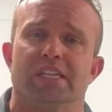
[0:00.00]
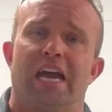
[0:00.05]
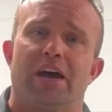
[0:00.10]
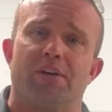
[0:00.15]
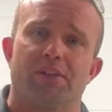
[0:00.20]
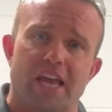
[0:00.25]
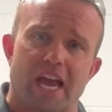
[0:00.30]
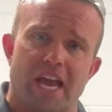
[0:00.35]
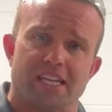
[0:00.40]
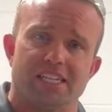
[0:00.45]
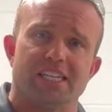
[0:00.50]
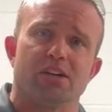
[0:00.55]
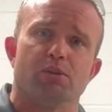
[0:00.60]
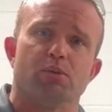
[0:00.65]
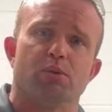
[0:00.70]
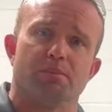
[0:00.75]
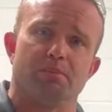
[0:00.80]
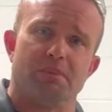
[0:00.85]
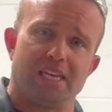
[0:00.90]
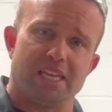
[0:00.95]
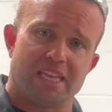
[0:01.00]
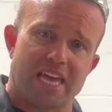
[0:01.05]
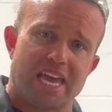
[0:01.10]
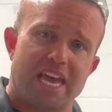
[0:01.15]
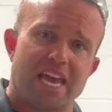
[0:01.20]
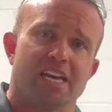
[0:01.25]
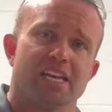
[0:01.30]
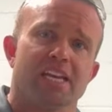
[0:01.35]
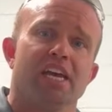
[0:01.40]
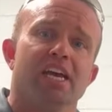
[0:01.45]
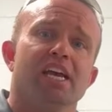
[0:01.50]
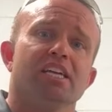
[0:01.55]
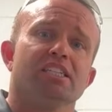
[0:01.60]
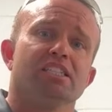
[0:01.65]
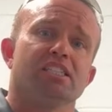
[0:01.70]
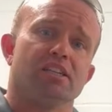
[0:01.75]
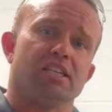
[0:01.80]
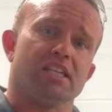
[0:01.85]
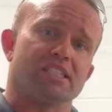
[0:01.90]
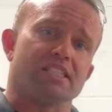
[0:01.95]
Now the idea would be then
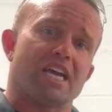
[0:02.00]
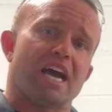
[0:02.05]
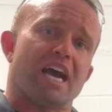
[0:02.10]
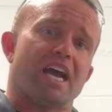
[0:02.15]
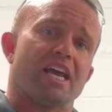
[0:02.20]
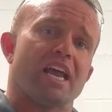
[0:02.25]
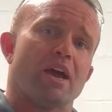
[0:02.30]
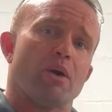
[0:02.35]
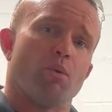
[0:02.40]
to decide